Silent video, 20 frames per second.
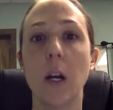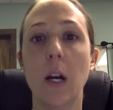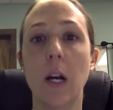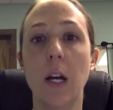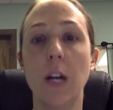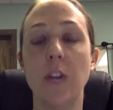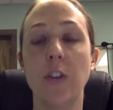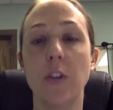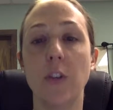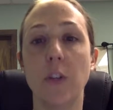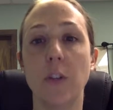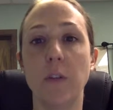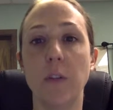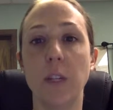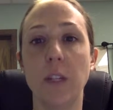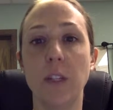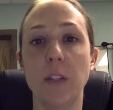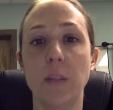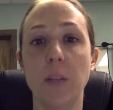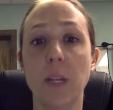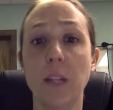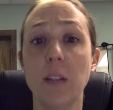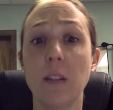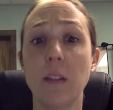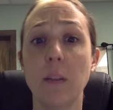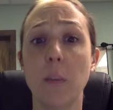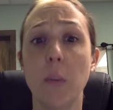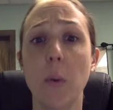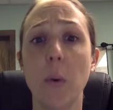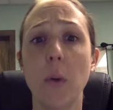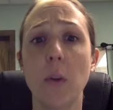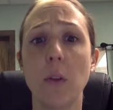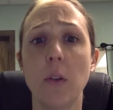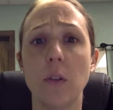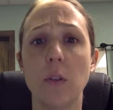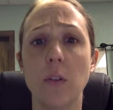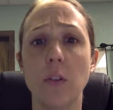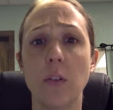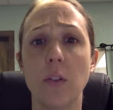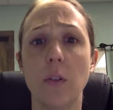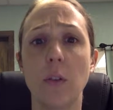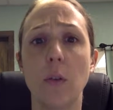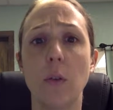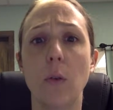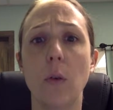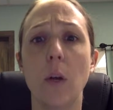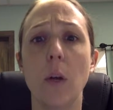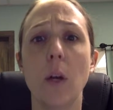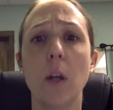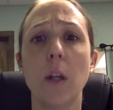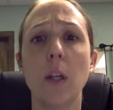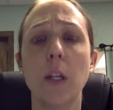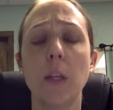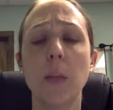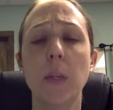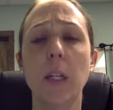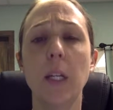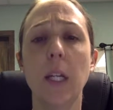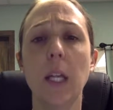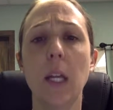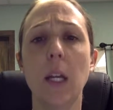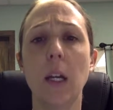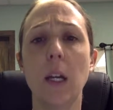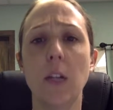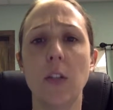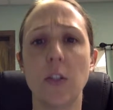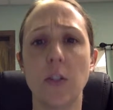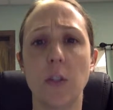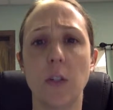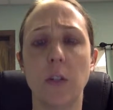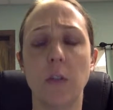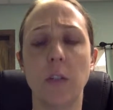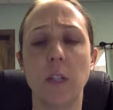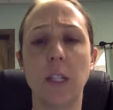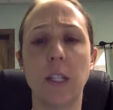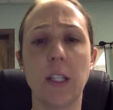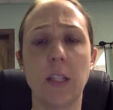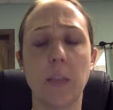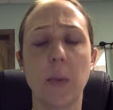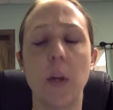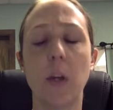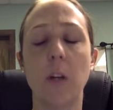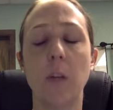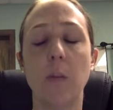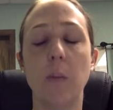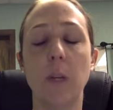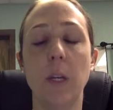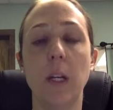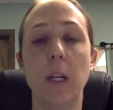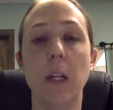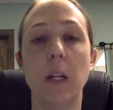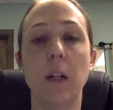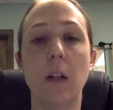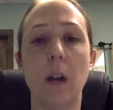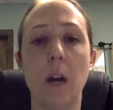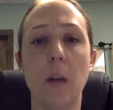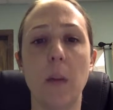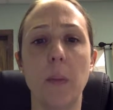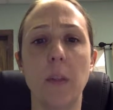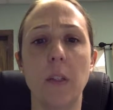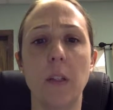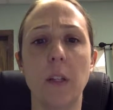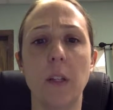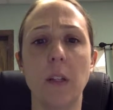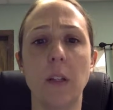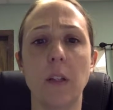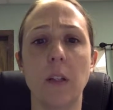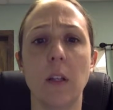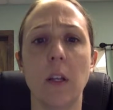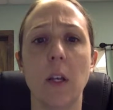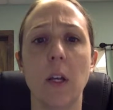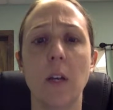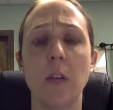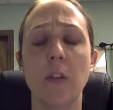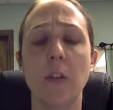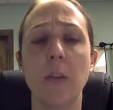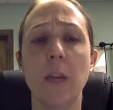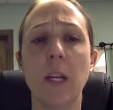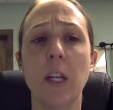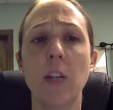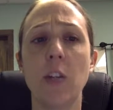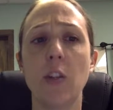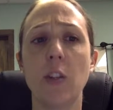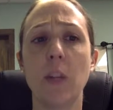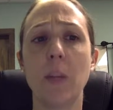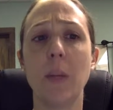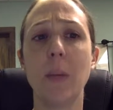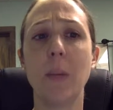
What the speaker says: assertiveness, because it's important to communicate assertively. That's part of being competent. So making sure that